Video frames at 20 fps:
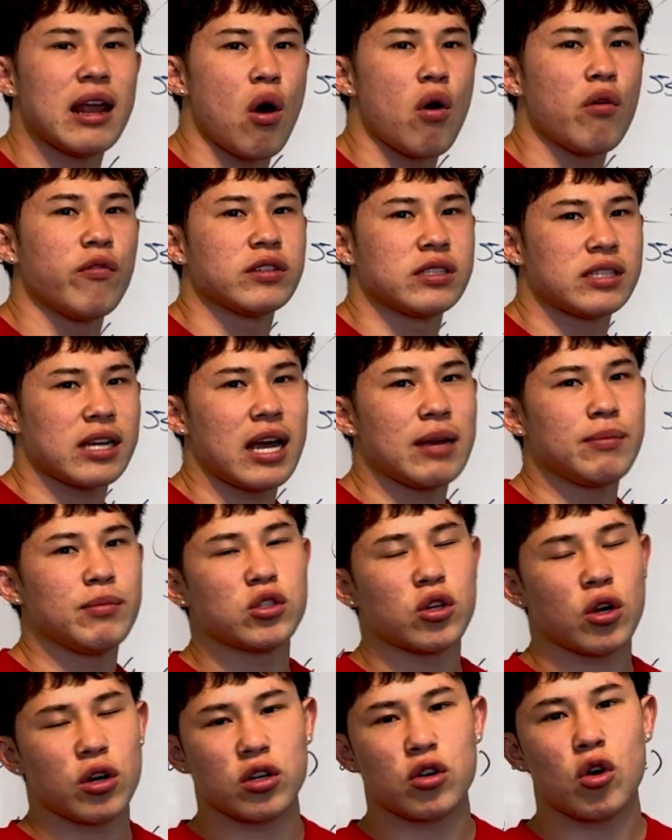over time you
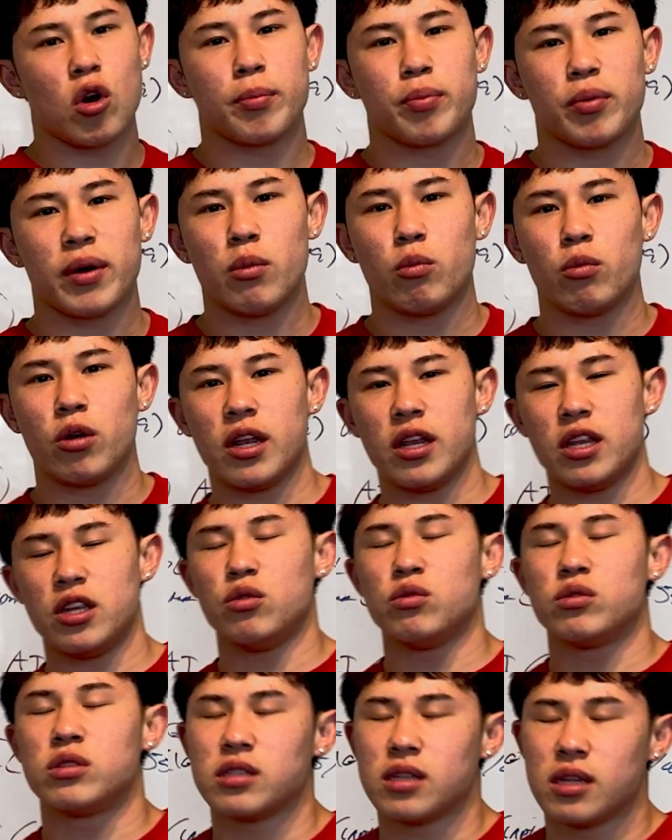start incorporating and
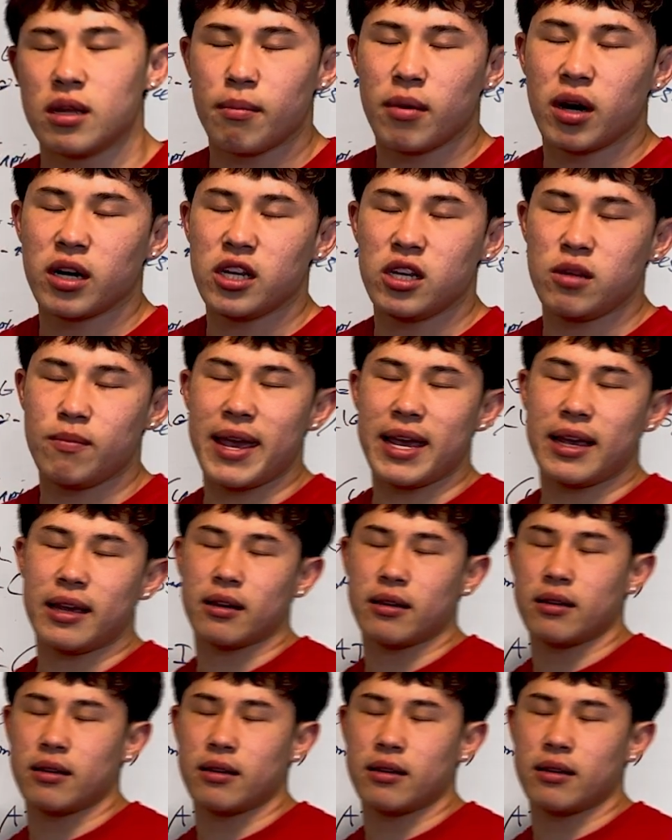using the money you make